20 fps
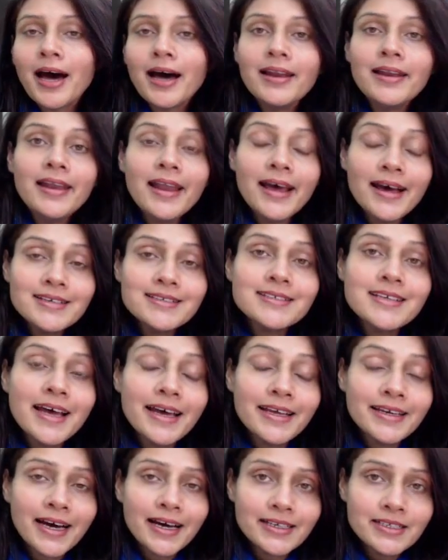unless
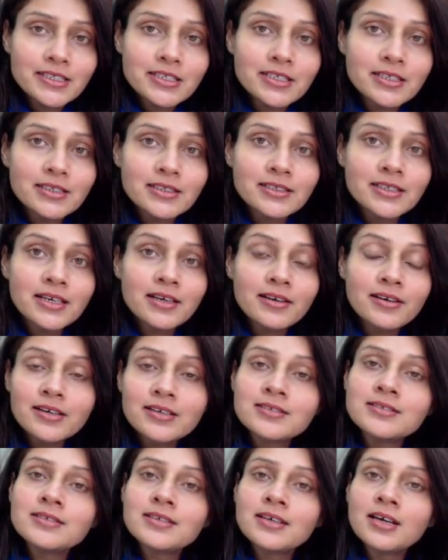and until there
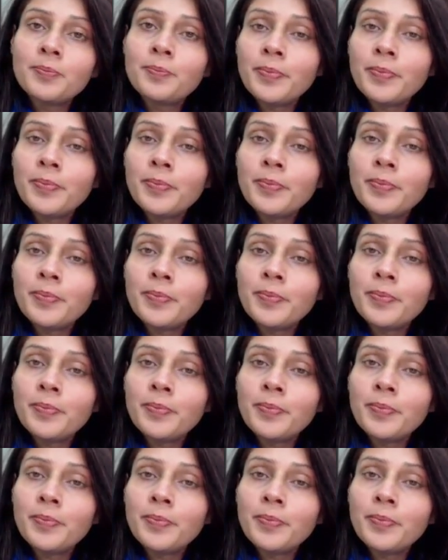is